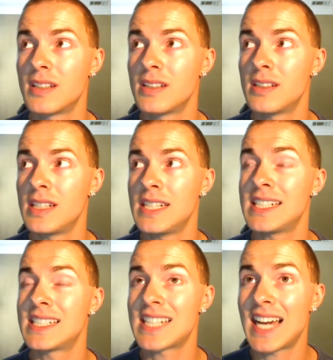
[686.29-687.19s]

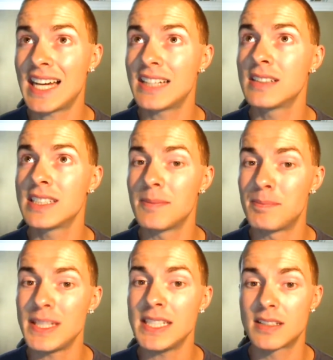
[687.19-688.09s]
entirely to
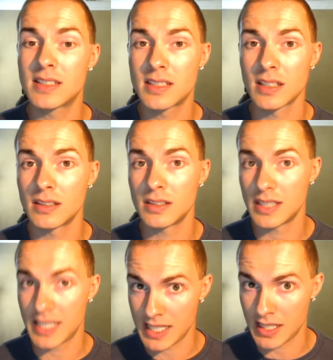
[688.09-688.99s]
beat certain
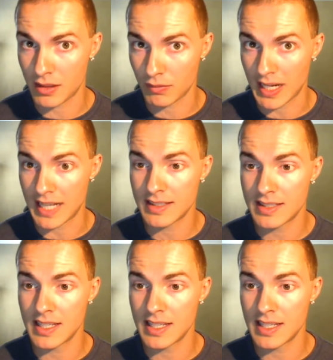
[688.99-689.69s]
key threats,